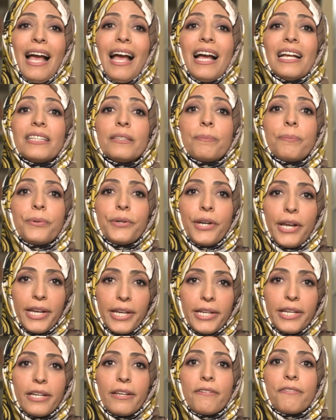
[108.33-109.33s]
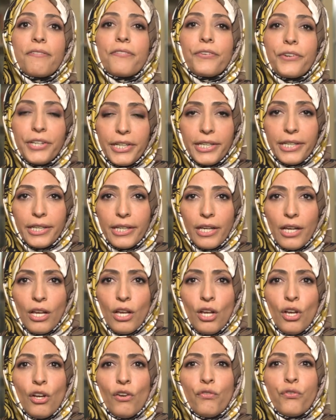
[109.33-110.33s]
and break free
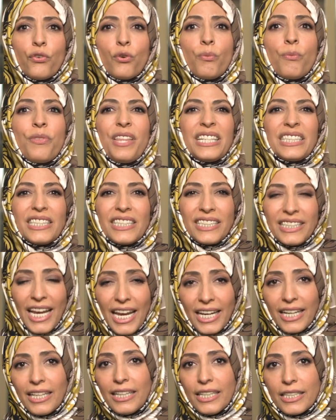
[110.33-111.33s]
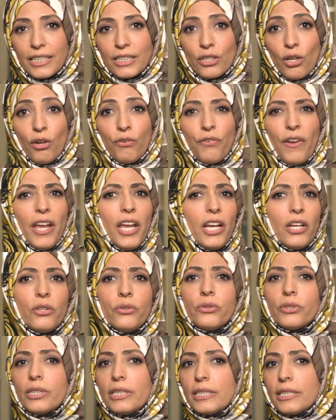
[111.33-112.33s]
from the shackles of
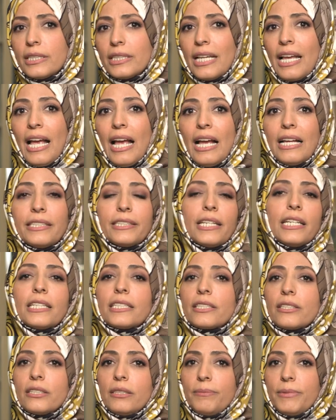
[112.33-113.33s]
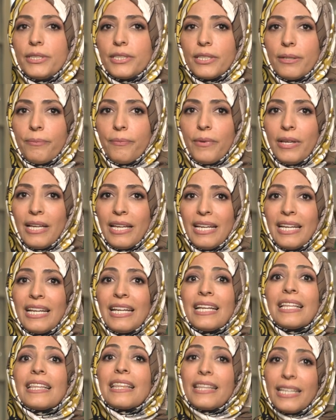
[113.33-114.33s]
ignorance and extremism.
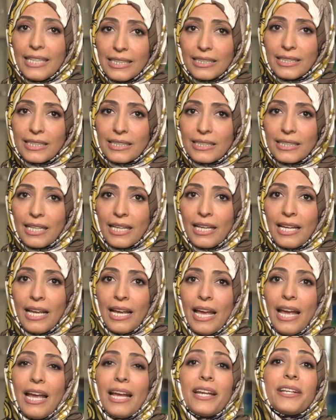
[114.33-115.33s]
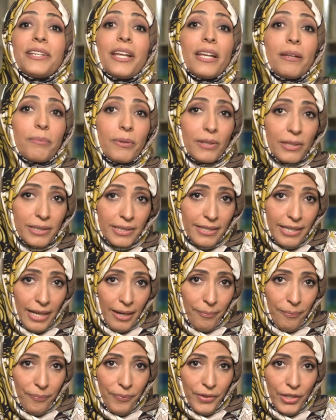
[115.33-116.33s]
This enables
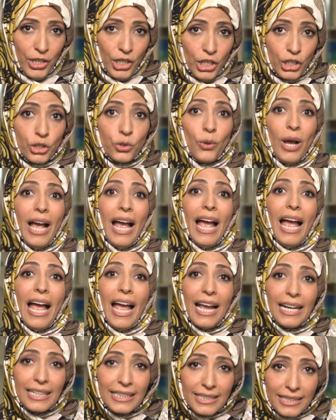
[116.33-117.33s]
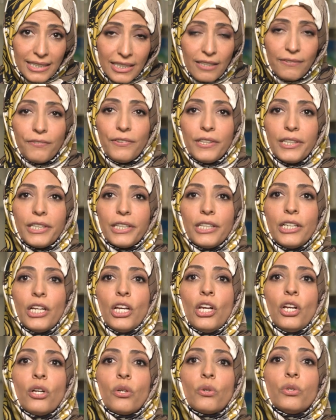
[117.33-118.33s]
them to actively
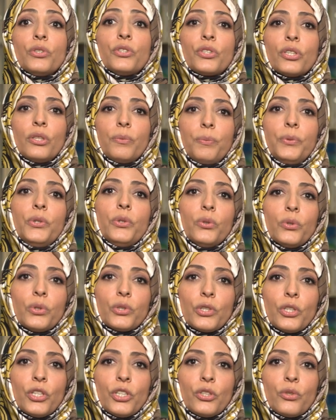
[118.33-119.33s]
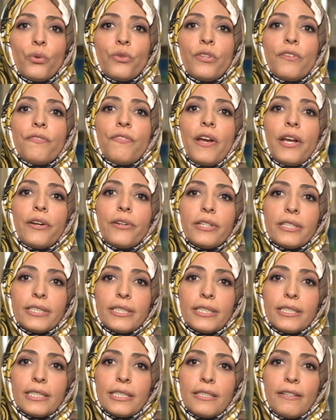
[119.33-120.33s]
contribute to the
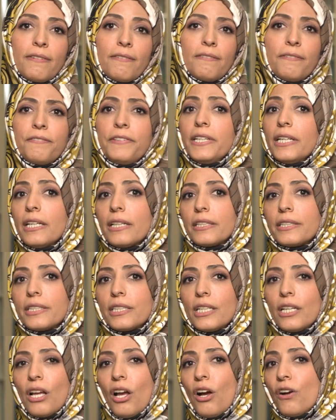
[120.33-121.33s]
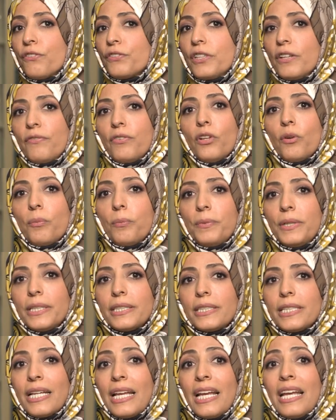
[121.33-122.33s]
various field of development